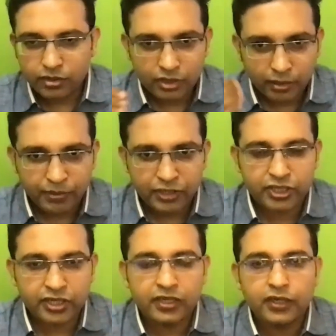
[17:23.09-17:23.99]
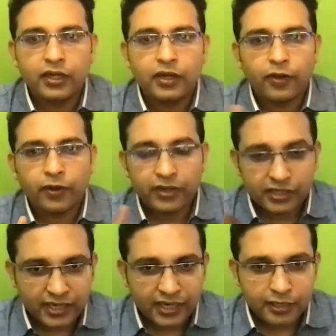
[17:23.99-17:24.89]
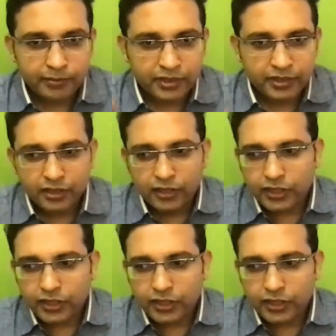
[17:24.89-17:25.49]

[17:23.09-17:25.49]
depression or disheartenment